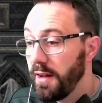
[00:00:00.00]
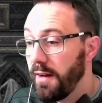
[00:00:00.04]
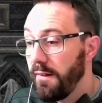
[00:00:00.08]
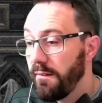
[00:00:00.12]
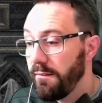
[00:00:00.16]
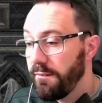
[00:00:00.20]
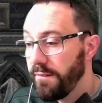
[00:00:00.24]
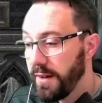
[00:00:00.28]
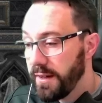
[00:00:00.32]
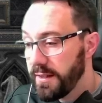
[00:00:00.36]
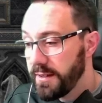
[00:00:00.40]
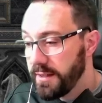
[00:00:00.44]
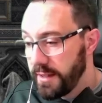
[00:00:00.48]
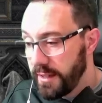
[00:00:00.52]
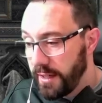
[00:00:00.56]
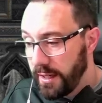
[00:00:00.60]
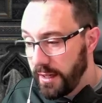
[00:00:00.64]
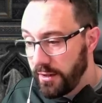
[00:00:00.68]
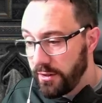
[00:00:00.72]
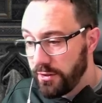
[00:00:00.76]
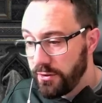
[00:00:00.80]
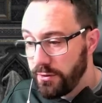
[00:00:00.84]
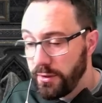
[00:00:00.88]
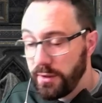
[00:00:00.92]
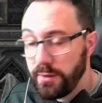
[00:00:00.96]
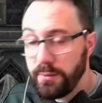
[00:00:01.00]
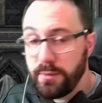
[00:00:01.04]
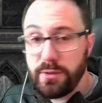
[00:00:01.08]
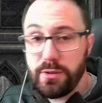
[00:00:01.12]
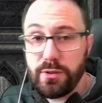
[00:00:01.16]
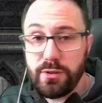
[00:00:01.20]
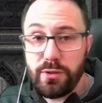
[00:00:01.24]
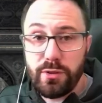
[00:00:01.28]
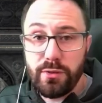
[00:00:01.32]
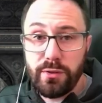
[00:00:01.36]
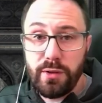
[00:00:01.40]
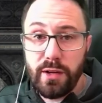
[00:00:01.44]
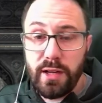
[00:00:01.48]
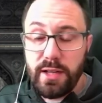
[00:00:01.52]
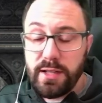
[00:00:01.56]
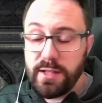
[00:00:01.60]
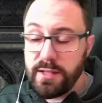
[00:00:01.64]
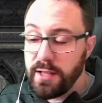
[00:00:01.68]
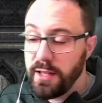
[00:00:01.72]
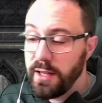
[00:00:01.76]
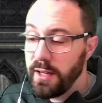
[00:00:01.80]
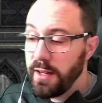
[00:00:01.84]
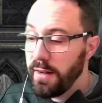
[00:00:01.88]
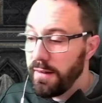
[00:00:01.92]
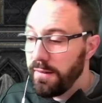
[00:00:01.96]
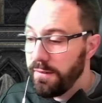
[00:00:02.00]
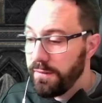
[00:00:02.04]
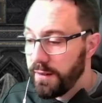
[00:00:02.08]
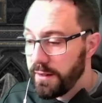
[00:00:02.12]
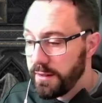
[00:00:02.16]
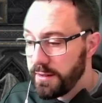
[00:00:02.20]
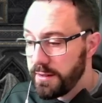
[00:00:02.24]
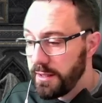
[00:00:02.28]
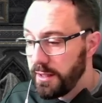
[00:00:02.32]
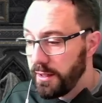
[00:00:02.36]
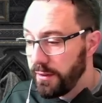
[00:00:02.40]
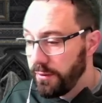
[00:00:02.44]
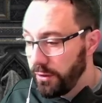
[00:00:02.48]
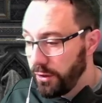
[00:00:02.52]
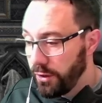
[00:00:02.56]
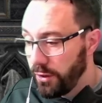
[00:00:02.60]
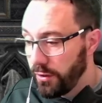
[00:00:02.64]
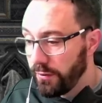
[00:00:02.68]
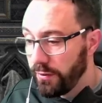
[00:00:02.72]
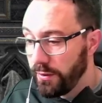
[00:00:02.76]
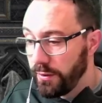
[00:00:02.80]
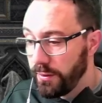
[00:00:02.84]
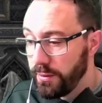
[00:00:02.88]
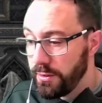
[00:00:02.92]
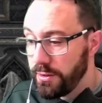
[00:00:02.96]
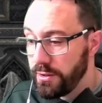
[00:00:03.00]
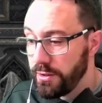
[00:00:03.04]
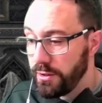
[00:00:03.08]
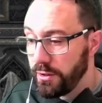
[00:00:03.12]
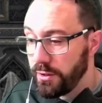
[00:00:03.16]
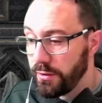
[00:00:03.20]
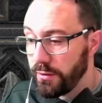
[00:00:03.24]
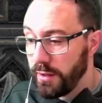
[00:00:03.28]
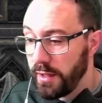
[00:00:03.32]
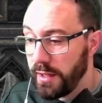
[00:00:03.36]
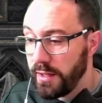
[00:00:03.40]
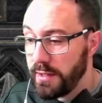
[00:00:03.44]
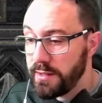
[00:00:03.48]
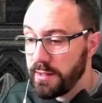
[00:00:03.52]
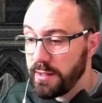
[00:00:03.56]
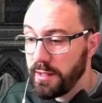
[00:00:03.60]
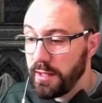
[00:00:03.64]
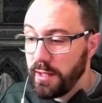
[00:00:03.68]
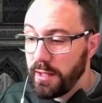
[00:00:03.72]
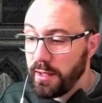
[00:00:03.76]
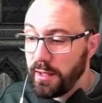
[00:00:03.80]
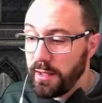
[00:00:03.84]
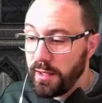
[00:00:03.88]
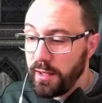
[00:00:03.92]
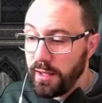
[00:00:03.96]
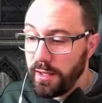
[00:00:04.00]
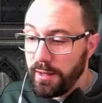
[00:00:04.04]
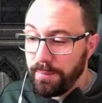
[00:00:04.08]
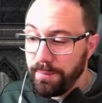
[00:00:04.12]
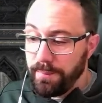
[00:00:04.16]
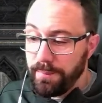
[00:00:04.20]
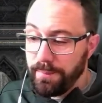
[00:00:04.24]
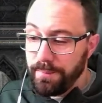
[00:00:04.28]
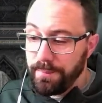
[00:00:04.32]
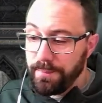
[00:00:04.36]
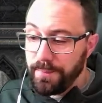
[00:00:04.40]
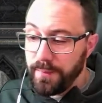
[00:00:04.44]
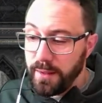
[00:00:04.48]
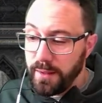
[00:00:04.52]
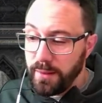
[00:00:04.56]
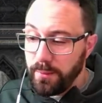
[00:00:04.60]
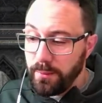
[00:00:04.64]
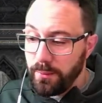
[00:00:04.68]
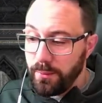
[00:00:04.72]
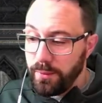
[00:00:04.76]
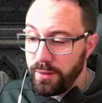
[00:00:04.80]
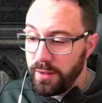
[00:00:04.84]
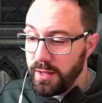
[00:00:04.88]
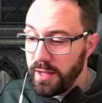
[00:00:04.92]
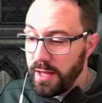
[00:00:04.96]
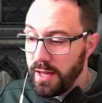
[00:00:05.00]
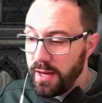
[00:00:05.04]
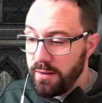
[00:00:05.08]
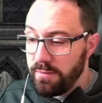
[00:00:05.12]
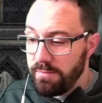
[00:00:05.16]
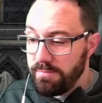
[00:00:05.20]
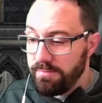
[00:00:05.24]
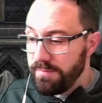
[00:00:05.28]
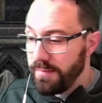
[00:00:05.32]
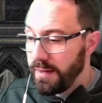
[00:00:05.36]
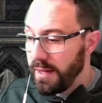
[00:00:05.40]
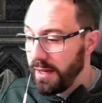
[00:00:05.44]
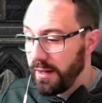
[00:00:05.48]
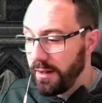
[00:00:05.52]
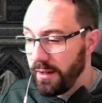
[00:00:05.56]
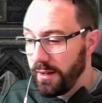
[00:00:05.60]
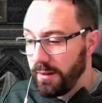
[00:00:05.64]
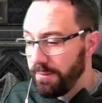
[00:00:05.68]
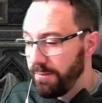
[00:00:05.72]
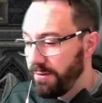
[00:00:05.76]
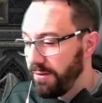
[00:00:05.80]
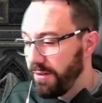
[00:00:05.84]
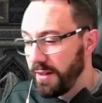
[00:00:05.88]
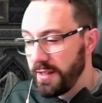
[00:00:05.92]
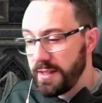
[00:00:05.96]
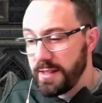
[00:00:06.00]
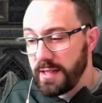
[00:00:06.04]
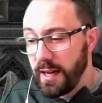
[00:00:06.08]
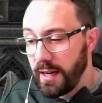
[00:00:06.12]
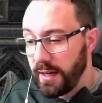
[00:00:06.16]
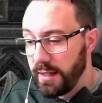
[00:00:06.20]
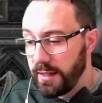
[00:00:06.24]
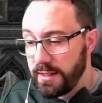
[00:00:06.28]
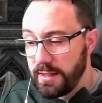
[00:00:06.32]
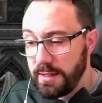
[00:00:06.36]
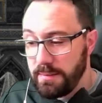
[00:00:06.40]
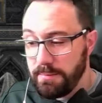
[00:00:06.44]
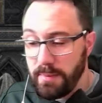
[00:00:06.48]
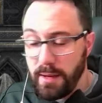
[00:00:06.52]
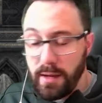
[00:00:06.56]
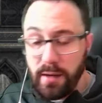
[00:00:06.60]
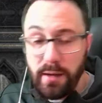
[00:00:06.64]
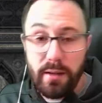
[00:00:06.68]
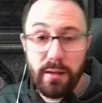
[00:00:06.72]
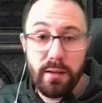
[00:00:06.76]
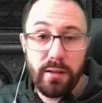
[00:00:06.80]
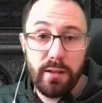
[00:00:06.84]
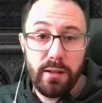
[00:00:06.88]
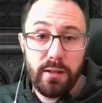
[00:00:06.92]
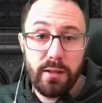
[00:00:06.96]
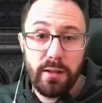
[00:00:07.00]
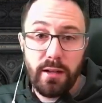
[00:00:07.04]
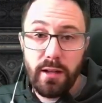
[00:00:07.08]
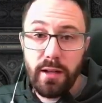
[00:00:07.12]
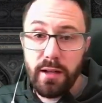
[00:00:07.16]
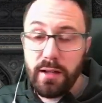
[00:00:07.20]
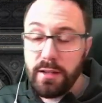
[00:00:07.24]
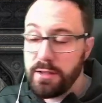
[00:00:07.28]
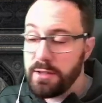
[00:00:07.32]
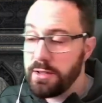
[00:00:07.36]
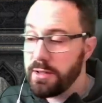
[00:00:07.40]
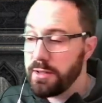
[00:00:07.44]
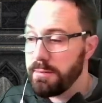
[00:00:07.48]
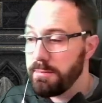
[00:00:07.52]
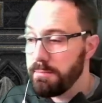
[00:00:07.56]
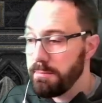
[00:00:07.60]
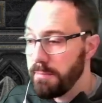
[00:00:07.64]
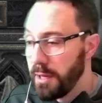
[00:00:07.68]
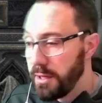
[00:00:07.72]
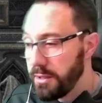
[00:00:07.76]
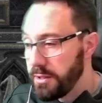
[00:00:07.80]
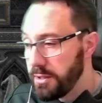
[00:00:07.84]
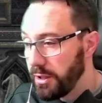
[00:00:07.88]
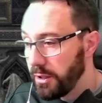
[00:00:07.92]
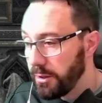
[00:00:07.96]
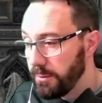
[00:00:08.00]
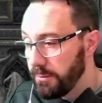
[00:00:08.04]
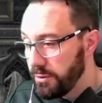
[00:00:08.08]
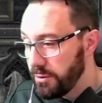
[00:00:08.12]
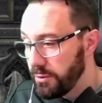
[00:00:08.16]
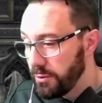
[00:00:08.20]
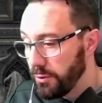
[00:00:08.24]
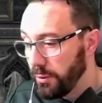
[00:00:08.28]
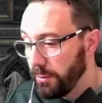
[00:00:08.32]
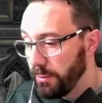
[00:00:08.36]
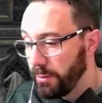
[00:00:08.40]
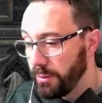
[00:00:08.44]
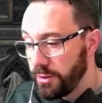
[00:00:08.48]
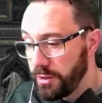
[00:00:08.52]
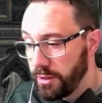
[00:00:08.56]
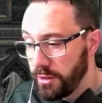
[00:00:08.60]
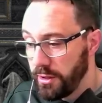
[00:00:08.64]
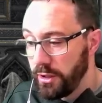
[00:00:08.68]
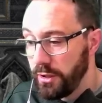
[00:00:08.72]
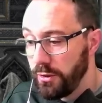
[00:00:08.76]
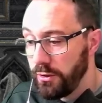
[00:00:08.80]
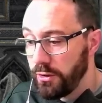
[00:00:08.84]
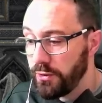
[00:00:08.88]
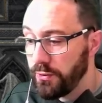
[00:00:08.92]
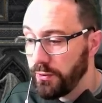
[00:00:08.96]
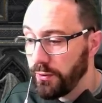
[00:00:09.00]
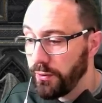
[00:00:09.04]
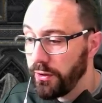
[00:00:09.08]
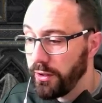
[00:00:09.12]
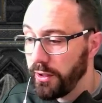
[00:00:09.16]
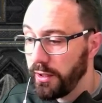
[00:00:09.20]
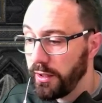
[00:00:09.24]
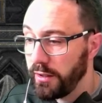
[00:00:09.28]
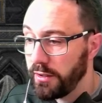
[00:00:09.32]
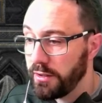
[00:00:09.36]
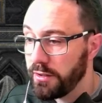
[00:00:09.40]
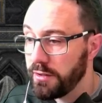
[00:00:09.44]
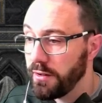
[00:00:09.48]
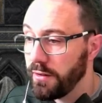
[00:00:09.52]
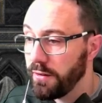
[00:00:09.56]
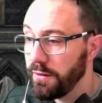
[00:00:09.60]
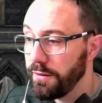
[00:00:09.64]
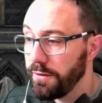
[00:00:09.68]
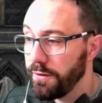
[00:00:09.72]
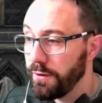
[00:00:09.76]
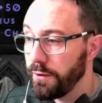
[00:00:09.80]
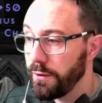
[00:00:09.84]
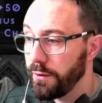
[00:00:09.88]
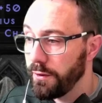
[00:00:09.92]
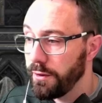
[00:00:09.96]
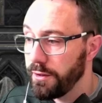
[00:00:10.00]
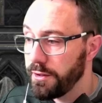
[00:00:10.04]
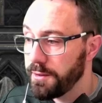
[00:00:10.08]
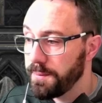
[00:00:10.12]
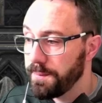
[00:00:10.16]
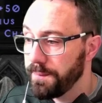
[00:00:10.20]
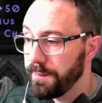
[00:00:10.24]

faster cast rate, which is great, faster hit recovery, which is great. We then get Vitality Mana, some Magic Absorb, which are the useful things for us.